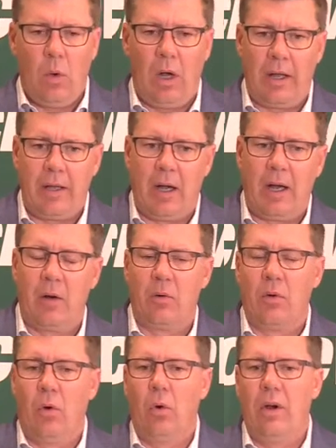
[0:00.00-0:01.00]
Well, I
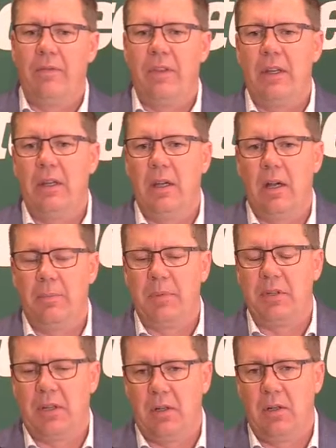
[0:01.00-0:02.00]
don't know of the
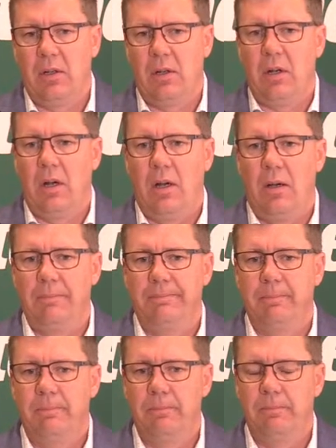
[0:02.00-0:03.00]
particular
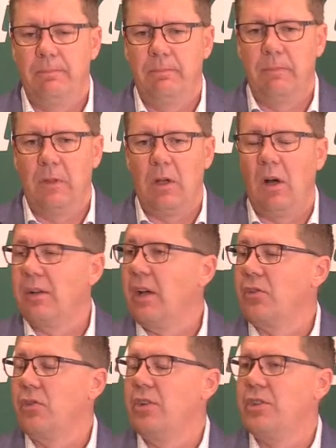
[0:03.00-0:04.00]

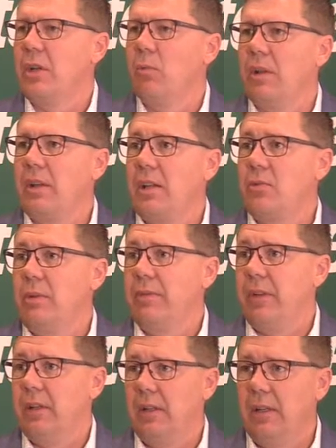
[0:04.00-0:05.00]
contact tracing and what that's
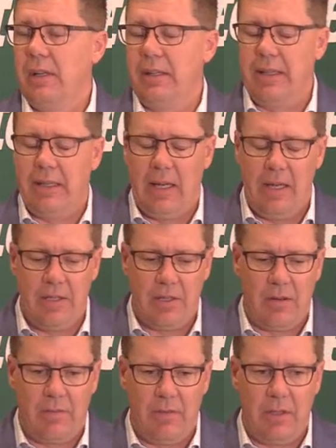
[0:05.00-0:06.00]
revealing in the
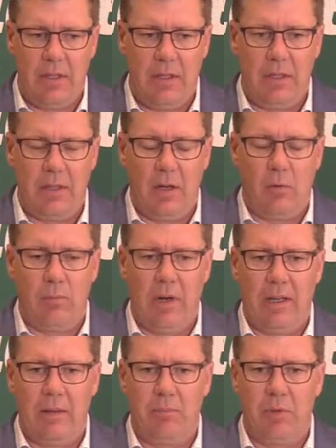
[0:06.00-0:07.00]
case of the
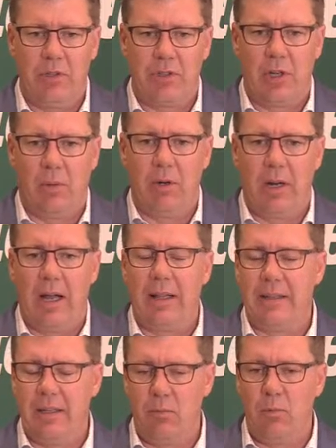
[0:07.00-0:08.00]
outbreak in Prince Albert. I
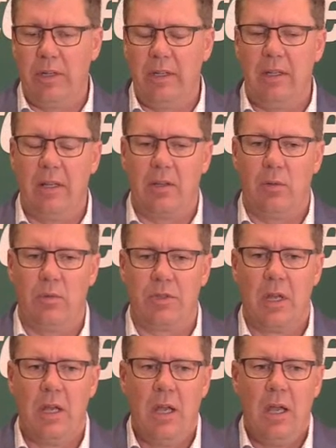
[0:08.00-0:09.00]
did read that there
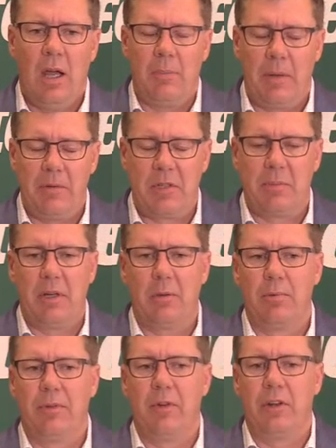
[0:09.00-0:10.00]
was maybe some
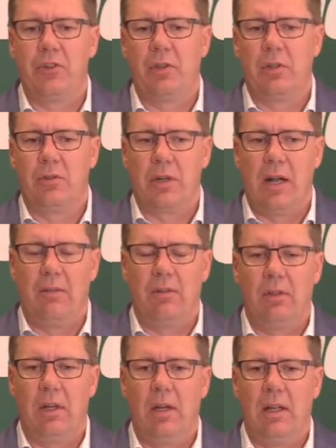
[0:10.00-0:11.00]
interprovincial travel